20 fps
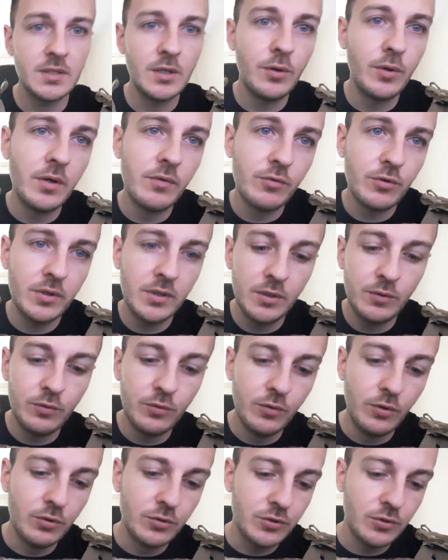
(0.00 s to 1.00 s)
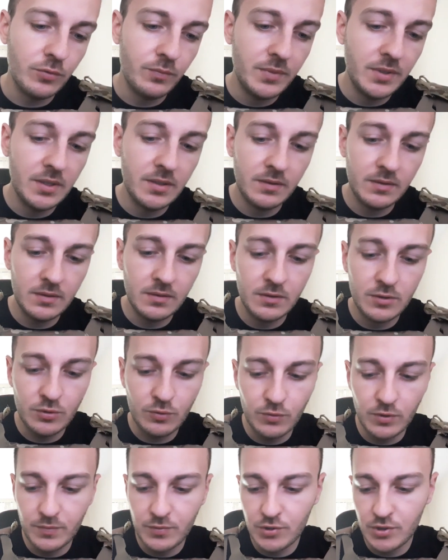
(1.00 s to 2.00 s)
however they will also be in the
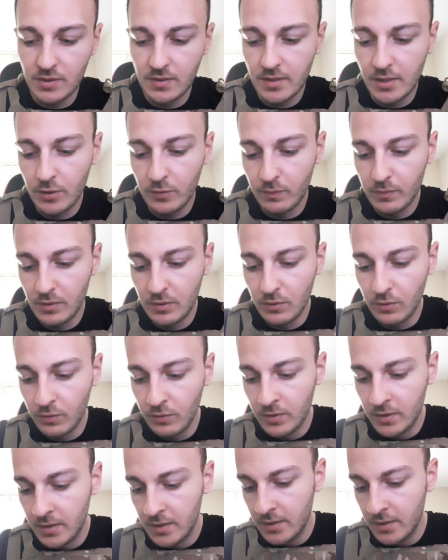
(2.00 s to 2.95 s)
description down below.